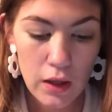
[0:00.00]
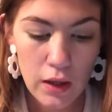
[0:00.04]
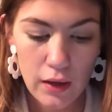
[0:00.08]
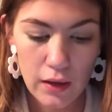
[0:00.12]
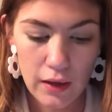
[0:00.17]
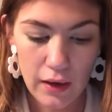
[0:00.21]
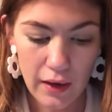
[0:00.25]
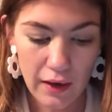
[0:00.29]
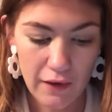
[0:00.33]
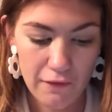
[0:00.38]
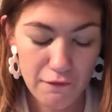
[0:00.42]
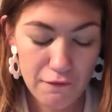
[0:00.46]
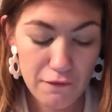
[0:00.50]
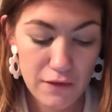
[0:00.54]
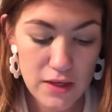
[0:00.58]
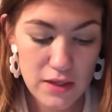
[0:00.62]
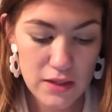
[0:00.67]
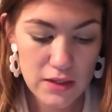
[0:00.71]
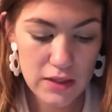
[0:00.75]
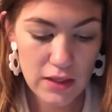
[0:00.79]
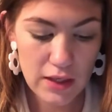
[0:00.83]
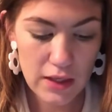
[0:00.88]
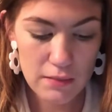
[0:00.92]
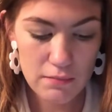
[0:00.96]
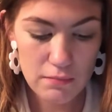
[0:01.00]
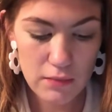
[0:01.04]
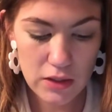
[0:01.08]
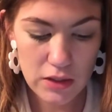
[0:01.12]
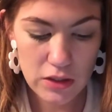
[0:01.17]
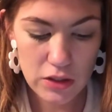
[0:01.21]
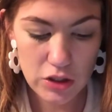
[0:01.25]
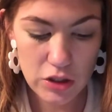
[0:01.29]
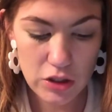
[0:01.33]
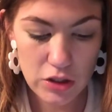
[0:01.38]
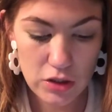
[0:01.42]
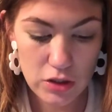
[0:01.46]
and I have FaceTime,
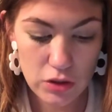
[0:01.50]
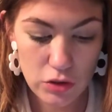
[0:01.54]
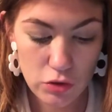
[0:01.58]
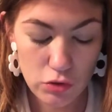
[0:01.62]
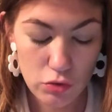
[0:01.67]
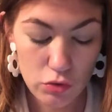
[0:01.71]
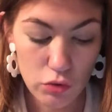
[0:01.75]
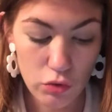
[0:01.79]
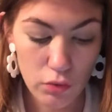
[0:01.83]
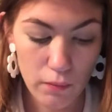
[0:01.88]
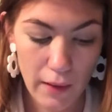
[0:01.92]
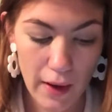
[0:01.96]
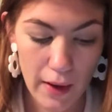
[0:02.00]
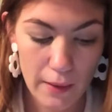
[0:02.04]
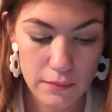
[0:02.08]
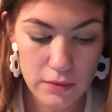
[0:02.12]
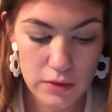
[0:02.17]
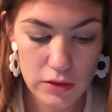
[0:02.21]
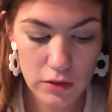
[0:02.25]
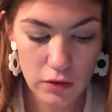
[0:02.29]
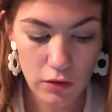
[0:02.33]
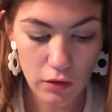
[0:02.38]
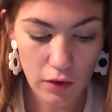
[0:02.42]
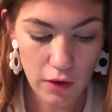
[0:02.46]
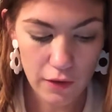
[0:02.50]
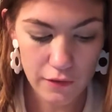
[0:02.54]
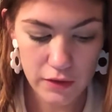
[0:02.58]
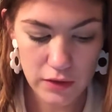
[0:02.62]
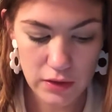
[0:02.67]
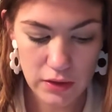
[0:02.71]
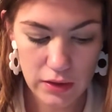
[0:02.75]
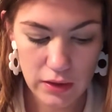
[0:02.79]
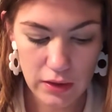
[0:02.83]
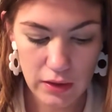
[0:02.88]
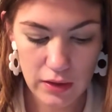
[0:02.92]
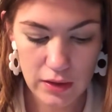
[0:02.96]
messages, and Google Maps. So
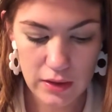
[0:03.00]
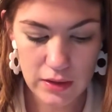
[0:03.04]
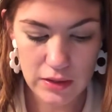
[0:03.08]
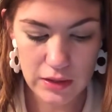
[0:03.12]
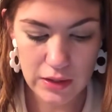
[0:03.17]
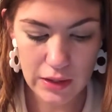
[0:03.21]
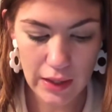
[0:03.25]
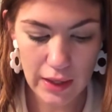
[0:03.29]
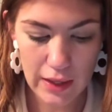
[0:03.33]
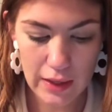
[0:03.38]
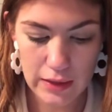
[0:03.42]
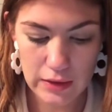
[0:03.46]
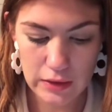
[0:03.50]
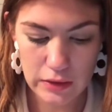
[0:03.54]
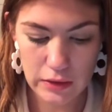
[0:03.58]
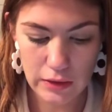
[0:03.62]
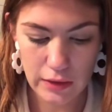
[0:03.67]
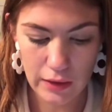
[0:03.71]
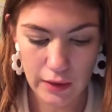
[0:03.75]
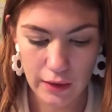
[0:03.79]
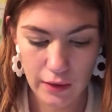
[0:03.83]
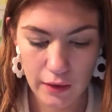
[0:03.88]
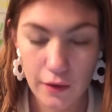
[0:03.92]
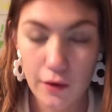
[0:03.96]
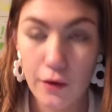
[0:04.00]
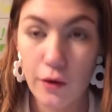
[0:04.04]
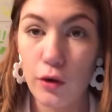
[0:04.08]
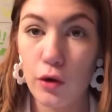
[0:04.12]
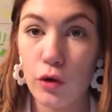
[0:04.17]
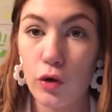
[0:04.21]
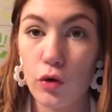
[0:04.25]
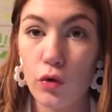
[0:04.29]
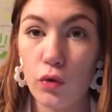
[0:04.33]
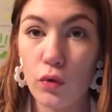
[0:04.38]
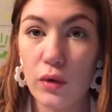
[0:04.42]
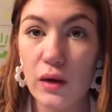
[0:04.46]
obviously this slide is like
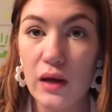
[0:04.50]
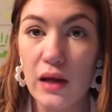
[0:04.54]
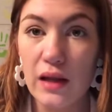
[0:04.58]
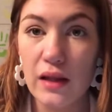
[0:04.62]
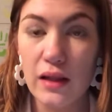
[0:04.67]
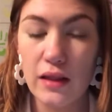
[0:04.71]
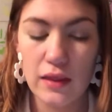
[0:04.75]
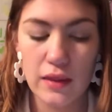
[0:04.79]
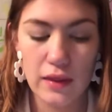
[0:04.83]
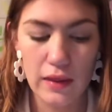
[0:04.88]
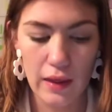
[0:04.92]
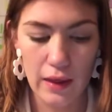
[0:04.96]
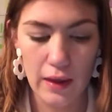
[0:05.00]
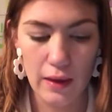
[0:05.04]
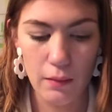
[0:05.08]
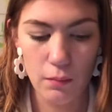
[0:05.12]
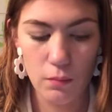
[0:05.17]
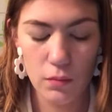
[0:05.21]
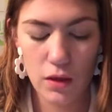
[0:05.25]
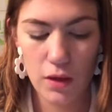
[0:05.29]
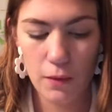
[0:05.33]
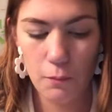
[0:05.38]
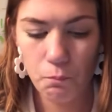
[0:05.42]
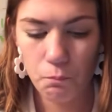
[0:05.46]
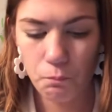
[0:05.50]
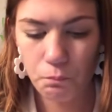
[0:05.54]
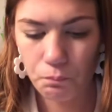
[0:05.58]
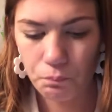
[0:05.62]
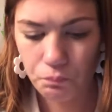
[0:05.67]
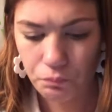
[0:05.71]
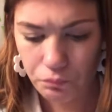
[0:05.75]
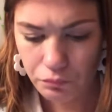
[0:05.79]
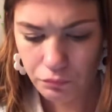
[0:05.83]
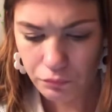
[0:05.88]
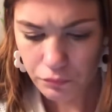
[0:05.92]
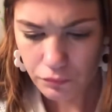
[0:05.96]
green themed.
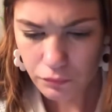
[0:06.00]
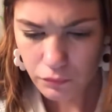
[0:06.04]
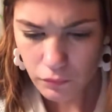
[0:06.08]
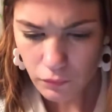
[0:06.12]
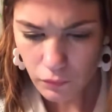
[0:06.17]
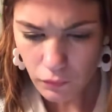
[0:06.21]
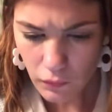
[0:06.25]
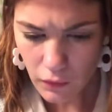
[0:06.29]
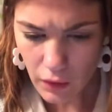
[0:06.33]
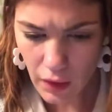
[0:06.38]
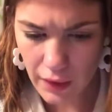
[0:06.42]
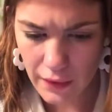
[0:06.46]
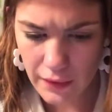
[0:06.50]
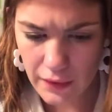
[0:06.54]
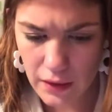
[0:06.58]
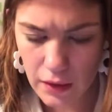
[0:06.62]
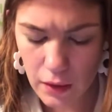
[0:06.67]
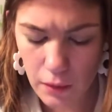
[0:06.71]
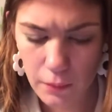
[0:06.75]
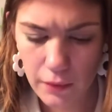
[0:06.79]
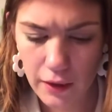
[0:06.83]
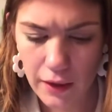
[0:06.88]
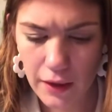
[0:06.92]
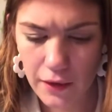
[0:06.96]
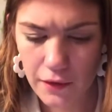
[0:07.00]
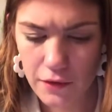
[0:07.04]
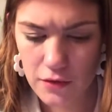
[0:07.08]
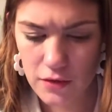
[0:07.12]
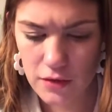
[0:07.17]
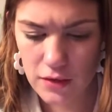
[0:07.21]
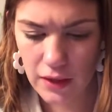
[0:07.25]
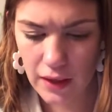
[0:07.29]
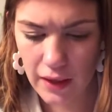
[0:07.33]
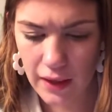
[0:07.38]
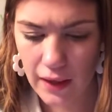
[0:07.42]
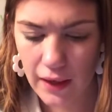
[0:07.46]
And then on my other
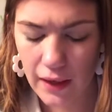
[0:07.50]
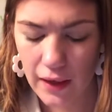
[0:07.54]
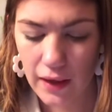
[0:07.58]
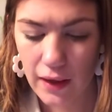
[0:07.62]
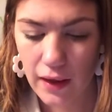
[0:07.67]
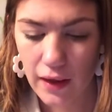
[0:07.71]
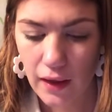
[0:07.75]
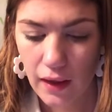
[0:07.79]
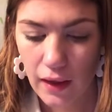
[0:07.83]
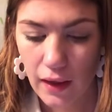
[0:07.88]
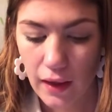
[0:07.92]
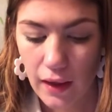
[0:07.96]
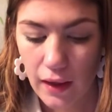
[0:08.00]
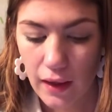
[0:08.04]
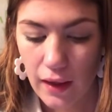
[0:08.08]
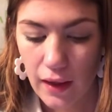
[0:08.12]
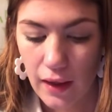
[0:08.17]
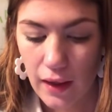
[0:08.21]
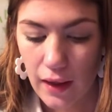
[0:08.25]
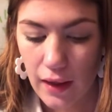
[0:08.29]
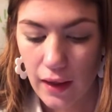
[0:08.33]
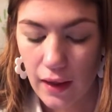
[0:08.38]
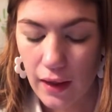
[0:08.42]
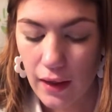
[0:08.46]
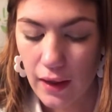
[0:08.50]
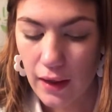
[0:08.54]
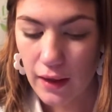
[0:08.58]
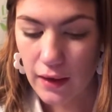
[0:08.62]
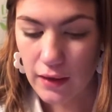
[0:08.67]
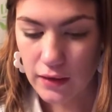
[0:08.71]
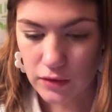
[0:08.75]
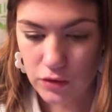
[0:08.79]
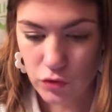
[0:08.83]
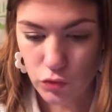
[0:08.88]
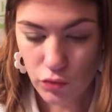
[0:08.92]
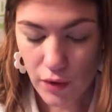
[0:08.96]
slide
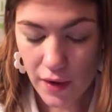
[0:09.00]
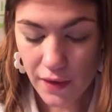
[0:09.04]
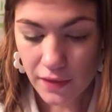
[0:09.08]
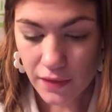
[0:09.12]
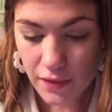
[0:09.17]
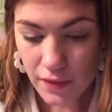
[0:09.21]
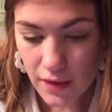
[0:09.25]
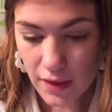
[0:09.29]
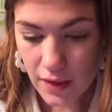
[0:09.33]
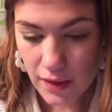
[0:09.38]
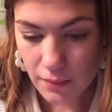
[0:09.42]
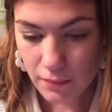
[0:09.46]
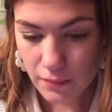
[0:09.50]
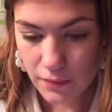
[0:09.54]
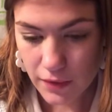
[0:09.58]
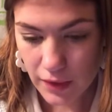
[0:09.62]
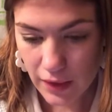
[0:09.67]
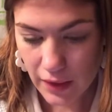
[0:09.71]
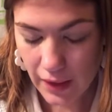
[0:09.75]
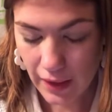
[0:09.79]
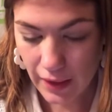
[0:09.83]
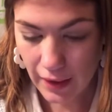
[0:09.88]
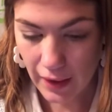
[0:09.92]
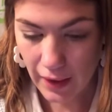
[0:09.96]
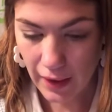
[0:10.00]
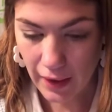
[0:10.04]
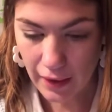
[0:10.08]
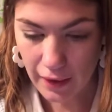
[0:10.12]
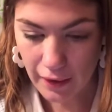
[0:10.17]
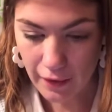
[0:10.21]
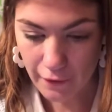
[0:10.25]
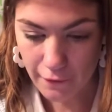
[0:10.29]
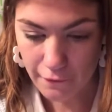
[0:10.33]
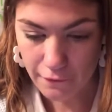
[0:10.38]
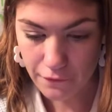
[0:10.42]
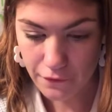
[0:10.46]
is red themed and I
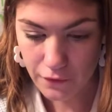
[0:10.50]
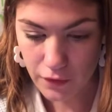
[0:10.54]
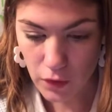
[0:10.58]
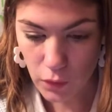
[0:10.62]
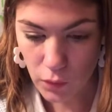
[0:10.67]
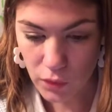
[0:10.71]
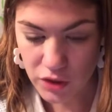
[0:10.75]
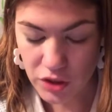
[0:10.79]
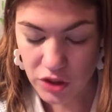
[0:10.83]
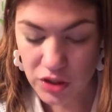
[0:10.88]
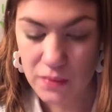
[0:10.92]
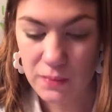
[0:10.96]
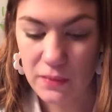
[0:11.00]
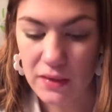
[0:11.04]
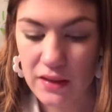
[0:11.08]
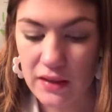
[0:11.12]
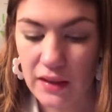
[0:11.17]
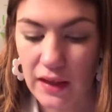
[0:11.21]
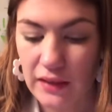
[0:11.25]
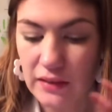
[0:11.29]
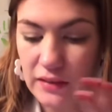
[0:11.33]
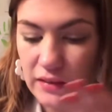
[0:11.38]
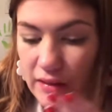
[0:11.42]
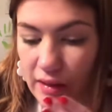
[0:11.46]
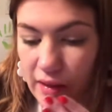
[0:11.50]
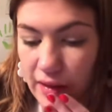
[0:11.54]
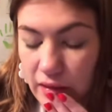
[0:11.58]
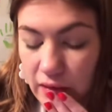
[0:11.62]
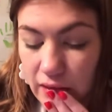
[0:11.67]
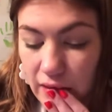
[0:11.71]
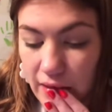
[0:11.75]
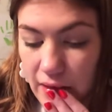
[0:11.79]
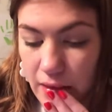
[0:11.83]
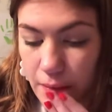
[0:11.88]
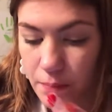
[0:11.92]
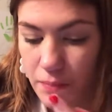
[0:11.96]
have a widget smith that's like
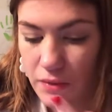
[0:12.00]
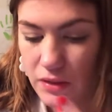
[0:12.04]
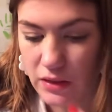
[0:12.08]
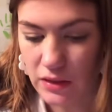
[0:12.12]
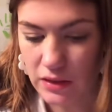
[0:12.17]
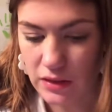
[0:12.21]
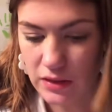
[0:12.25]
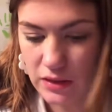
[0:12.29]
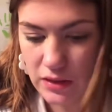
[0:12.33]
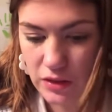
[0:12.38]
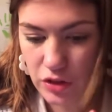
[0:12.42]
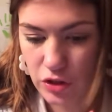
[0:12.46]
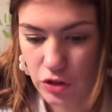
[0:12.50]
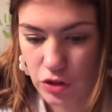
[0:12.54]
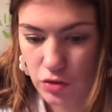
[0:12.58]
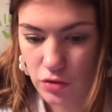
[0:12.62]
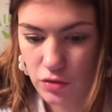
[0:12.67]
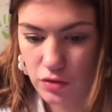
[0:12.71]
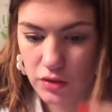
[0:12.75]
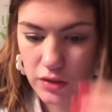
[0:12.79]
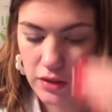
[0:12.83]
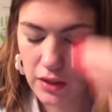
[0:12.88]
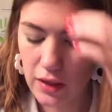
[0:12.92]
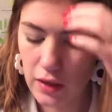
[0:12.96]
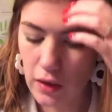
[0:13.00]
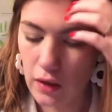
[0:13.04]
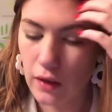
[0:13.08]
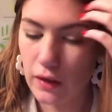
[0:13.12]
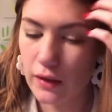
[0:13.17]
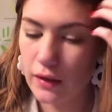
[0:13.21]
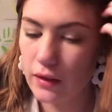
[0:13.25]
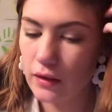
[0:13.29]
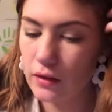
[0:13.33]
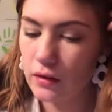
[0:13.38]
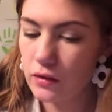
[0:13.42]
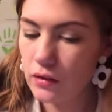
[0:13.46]
lips and it says Tuesday on
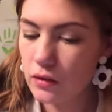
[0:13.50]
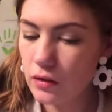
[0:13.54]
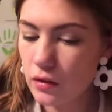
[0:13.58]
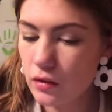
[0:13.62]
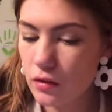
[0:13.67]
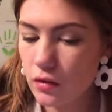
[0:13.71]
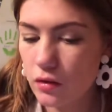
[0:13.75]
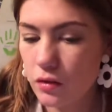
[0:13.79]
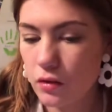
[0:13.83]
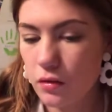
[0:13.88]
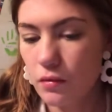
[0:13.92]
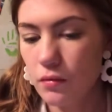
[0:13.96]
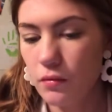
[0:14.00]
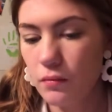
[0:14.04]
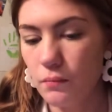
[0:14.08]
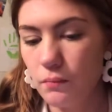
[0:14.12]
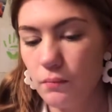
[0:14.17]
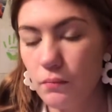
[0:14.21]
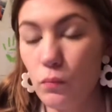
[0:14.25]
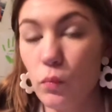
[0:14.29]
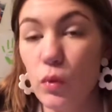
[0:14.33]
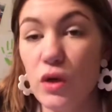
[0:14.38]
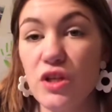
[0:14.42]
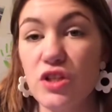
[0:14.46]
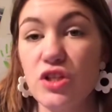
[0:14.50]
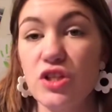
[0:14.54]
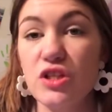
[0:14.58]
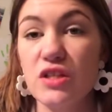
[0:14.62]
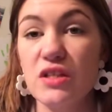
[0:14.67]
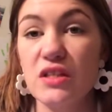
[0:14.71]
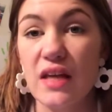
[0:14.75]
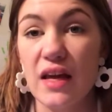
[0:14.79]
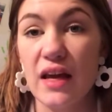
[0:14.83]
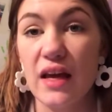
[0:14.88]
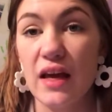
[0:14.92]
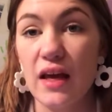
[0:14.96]
it, which
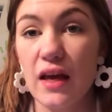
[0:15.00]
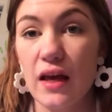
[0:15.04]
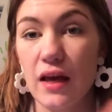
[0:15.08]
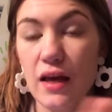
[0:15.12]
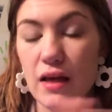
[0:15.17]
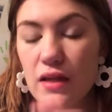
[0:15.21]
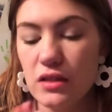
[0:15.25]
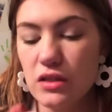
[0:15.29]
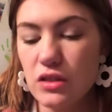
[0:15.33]
is like, it